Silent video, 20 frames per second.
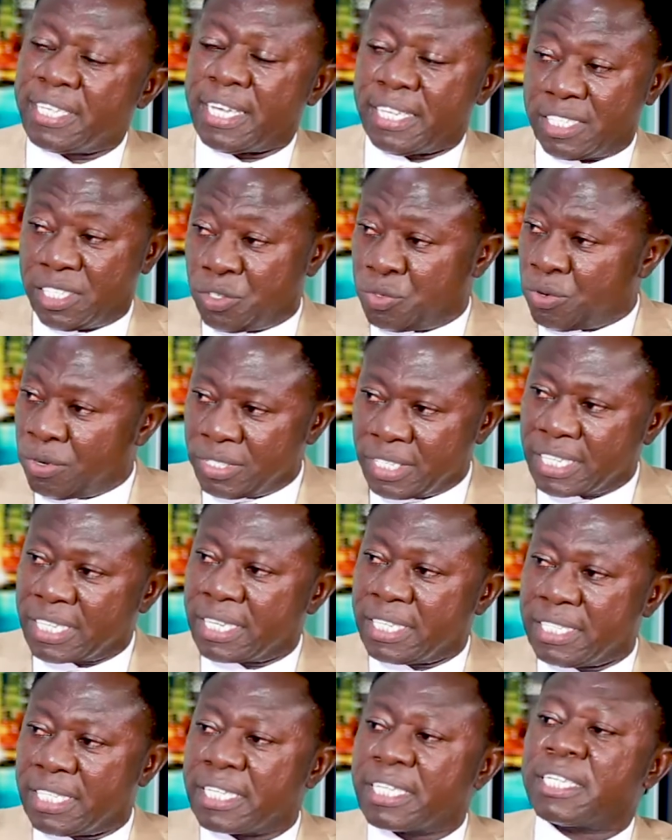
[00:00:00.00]
Yes, it was in
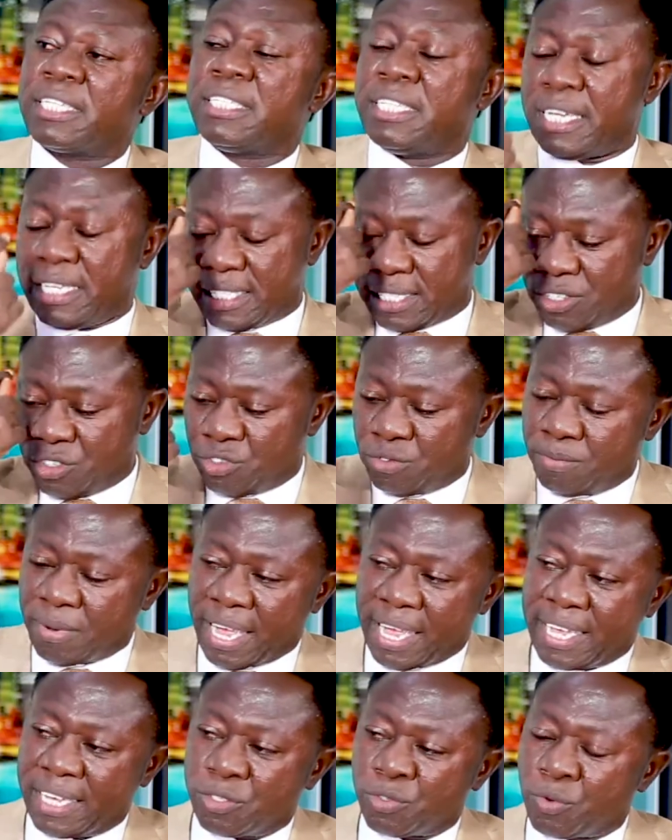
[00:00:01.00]
your head. Yes, into
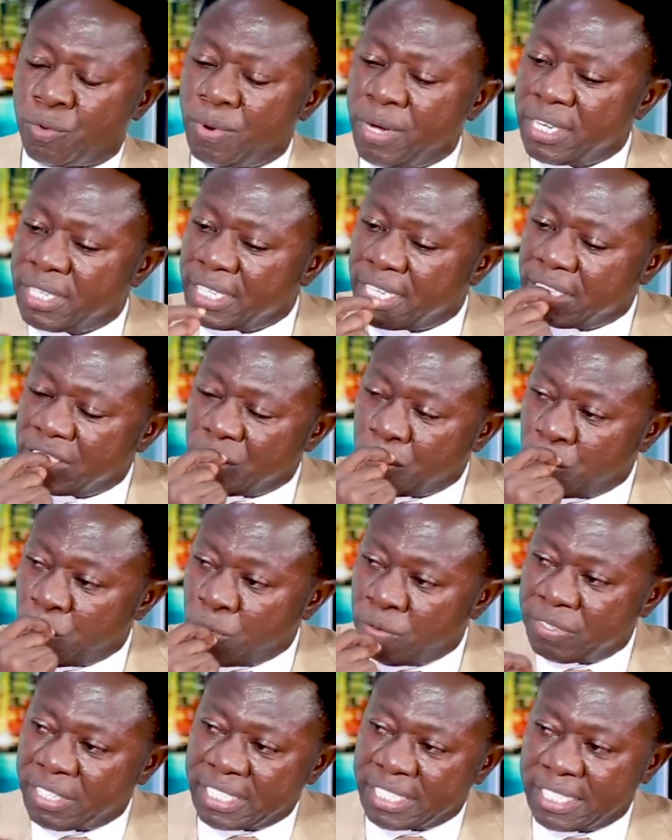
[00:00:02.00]
my head. So when they
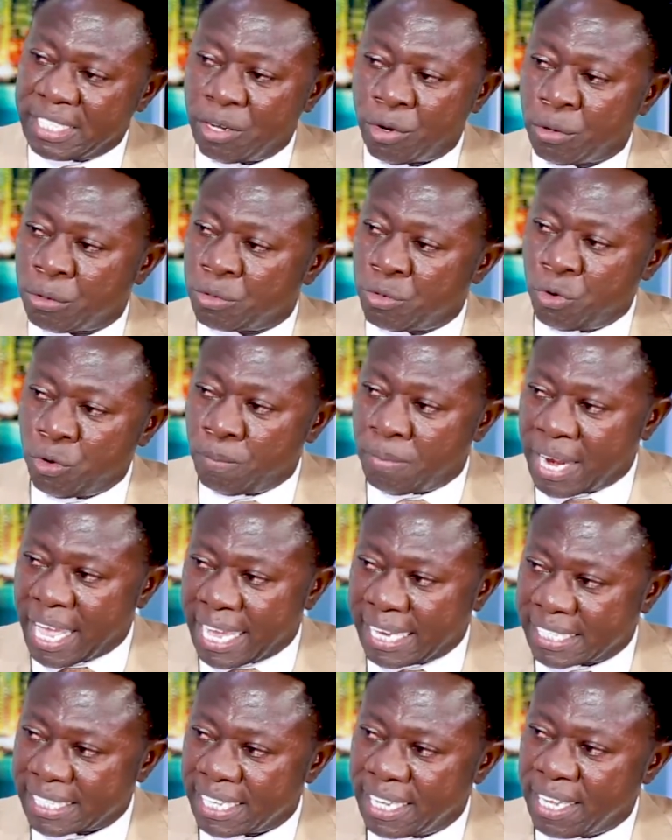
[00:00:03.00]
removed it, there was no
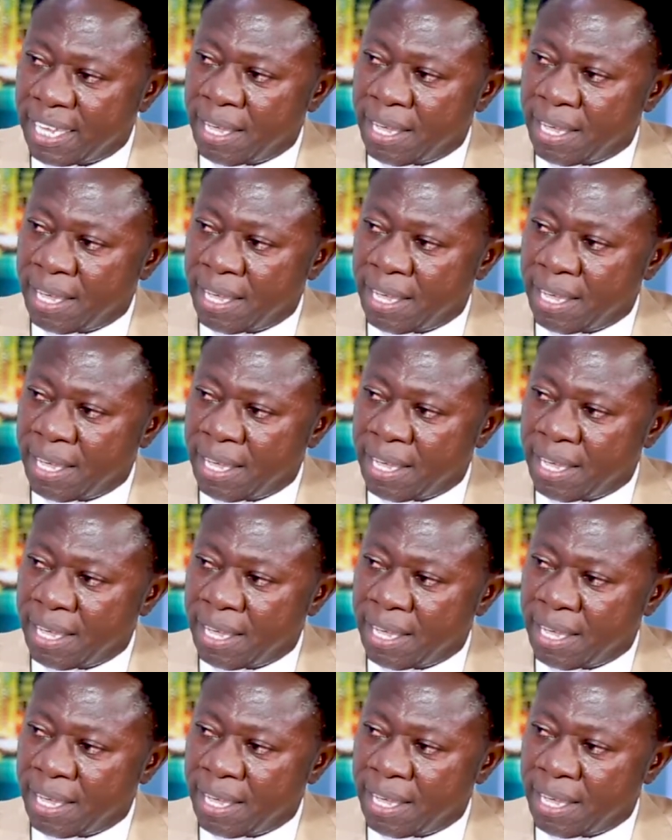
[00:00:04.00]
blood.